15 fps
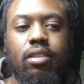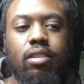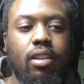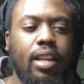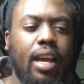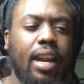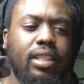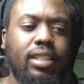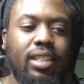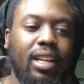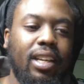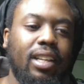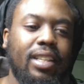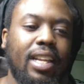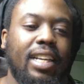that
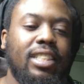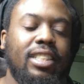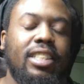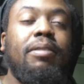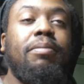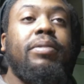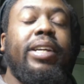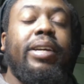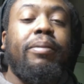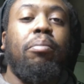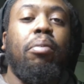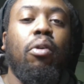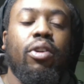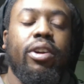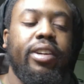seemed
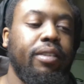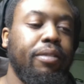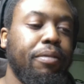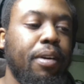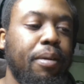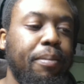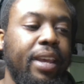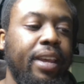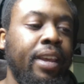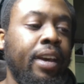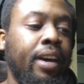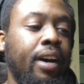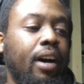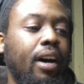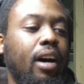important from it.
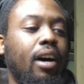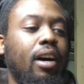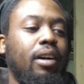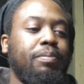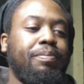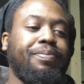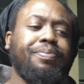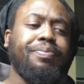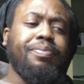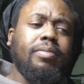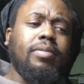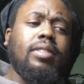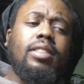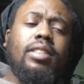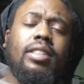
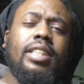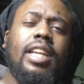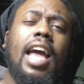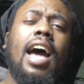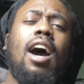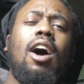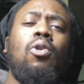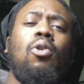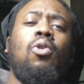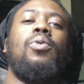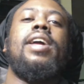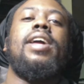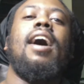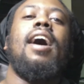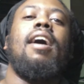Now we
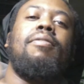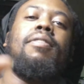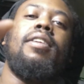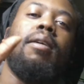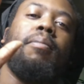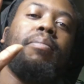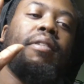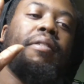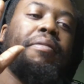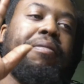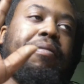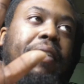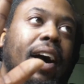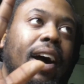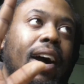have number
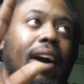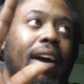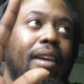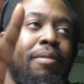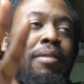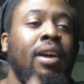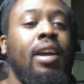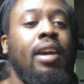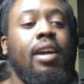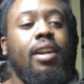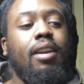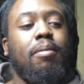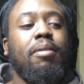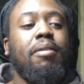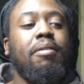5.
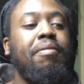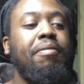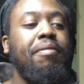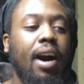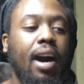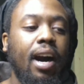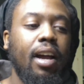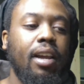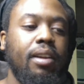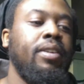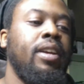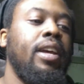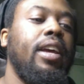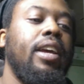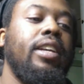Number 5
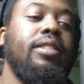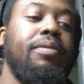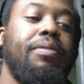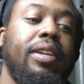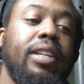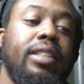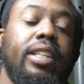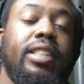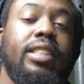is Vinland